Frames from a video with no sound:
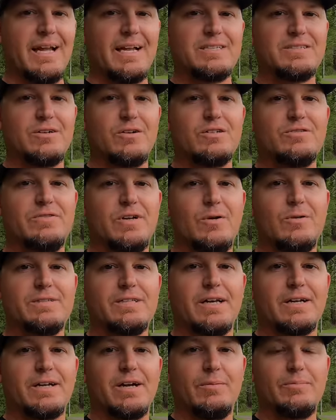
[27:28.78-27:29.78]
It's those
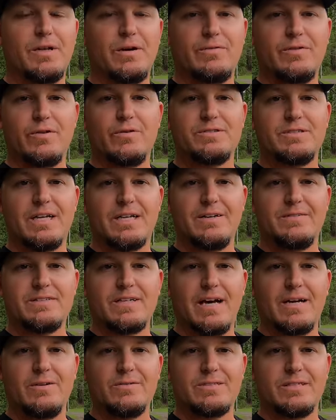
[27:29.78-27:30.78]
viewers that come there for those negative
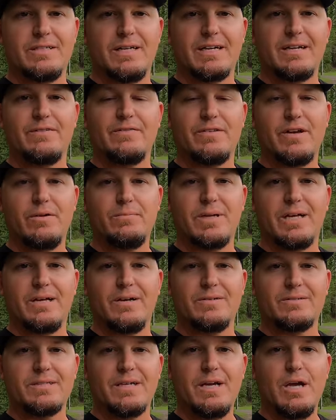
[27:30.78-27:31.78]
titles and negative
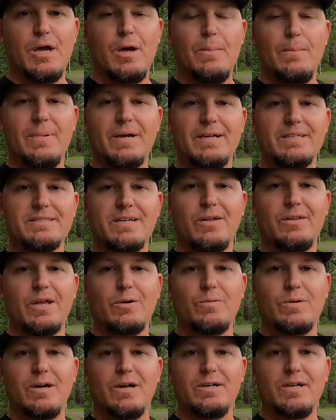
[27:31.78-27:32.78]
thumbnails because all
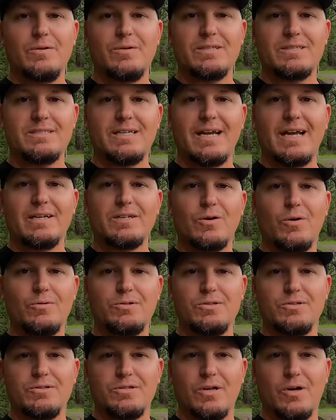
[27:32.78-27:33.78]
they want to do is say, I
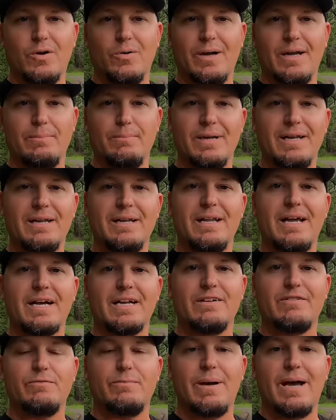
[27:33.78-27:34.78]
told you so, and be
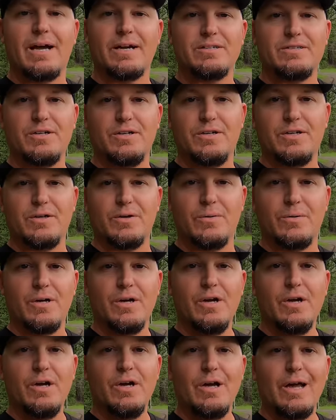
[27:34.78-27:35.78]
negative back to you.
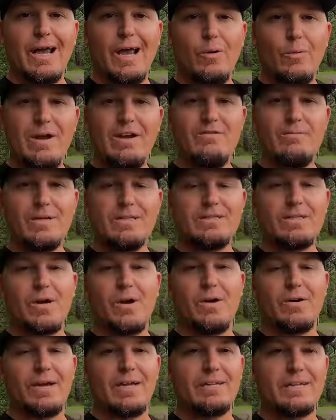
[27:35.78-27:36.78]
And we've been
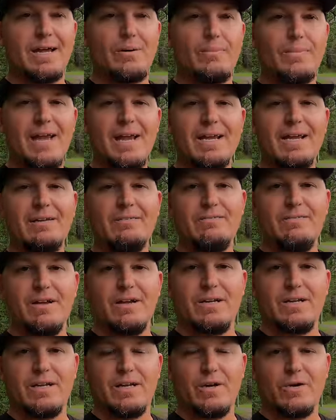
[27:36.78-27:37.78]
talking that making
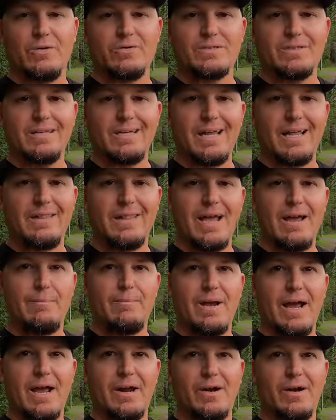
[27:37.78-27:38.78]
videos in that
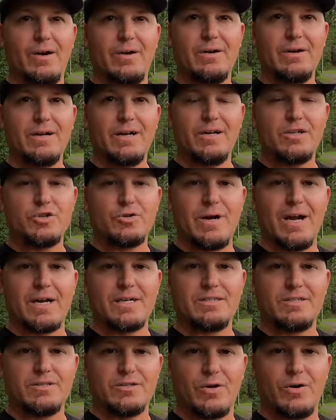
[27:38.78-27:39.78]
manner
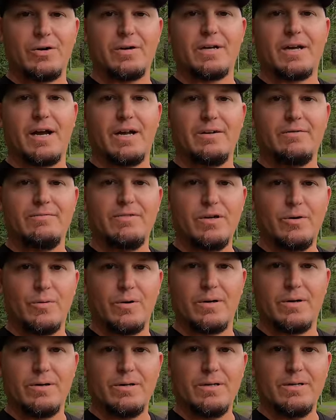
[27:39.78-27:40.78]
attracts a certain kind of
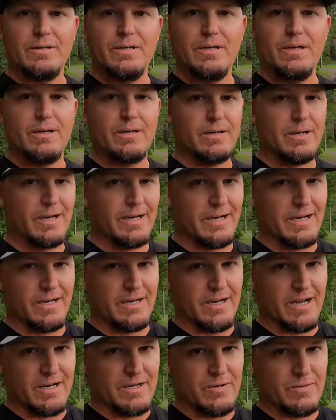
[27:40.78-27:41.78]
viewer.
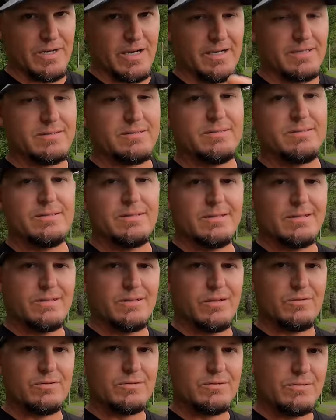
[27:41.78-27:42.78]
Again, not you guys,
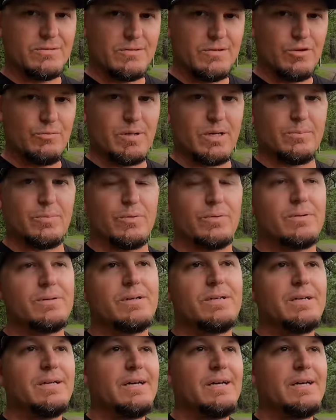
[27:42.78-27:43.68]
those new people.